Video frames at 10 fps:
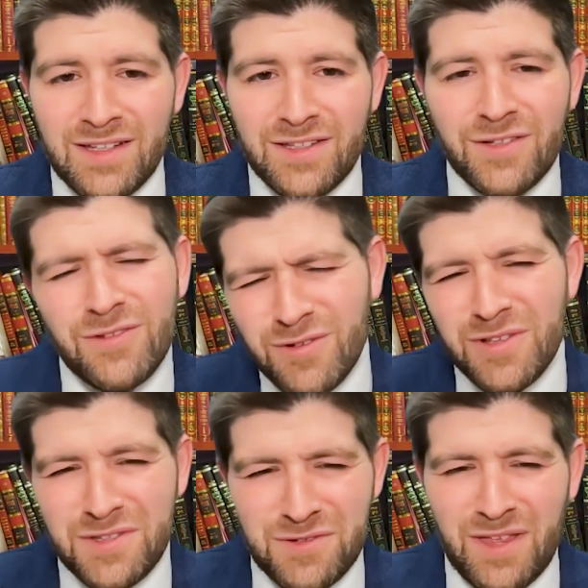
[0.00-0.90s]
You can
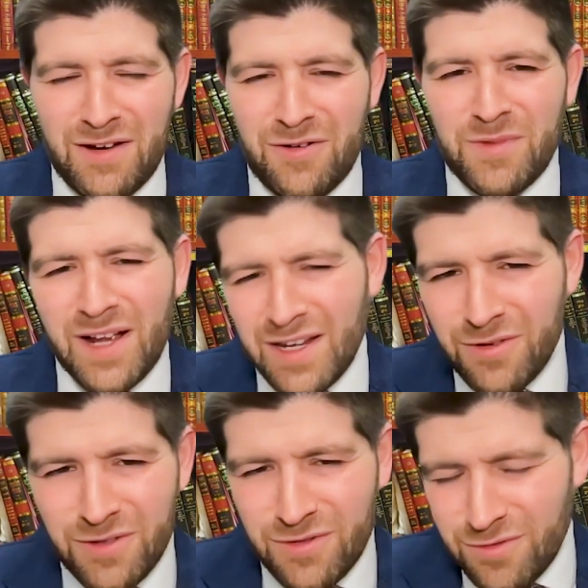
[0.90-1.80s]
do that homework. I know
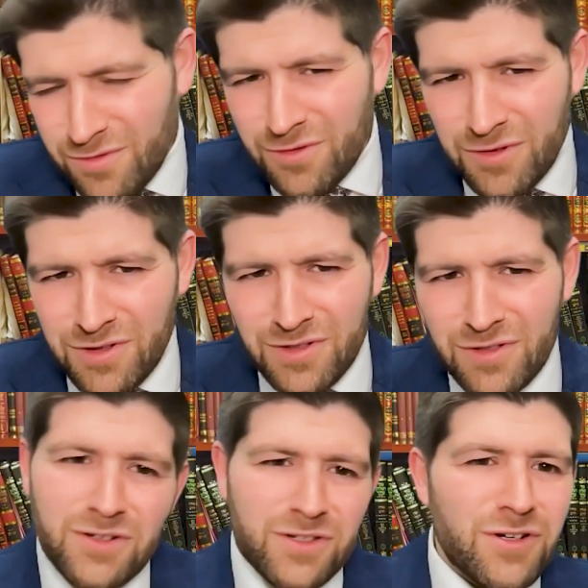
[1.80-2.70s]

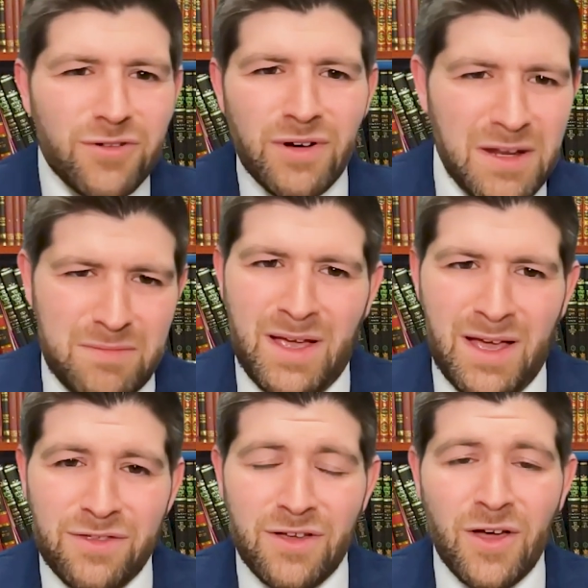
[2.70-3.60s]
you're great at math.